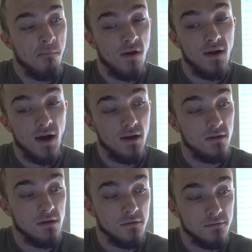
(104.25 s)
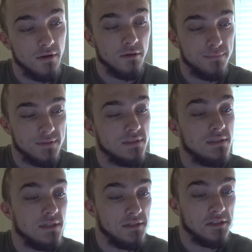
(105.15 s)
I highly recommend
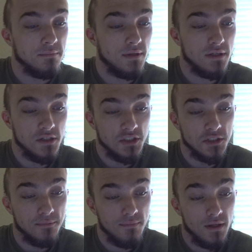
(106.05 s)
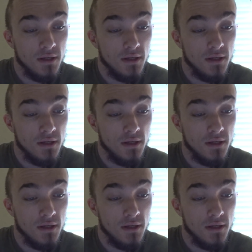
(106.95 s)
signing up at a gym